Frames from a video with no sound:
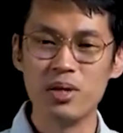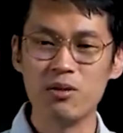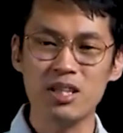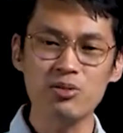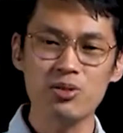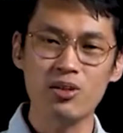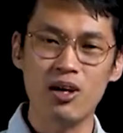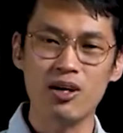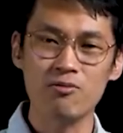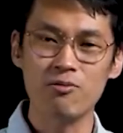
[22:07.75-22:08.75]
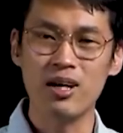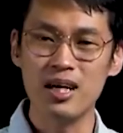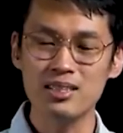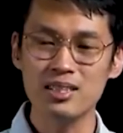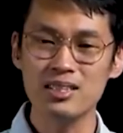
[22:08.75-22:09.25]
But when it comes to God, for
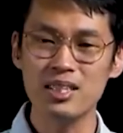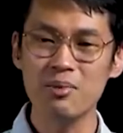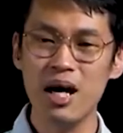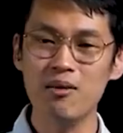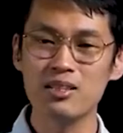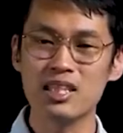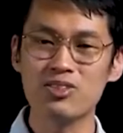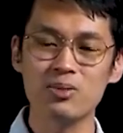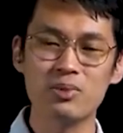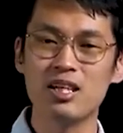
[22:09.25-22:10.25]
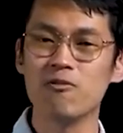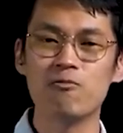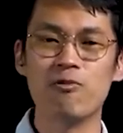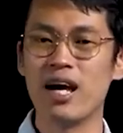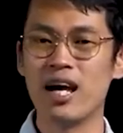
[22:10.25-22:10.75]
us, somehow it's actually
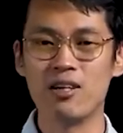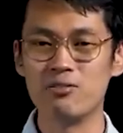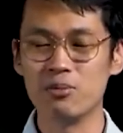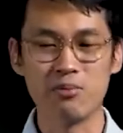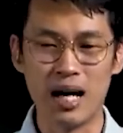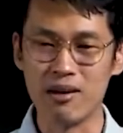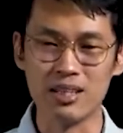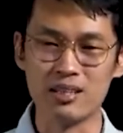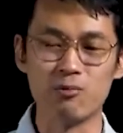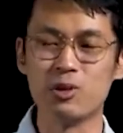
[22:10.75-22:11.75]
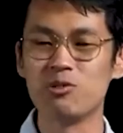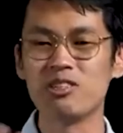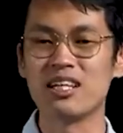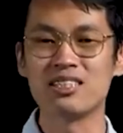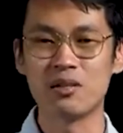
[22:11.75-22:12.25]
become very mild, and we don't
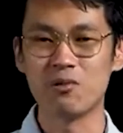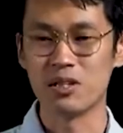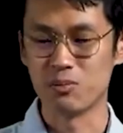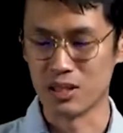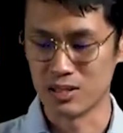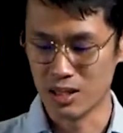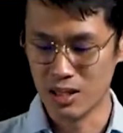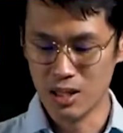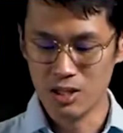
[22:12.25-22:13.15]
really understand what it means.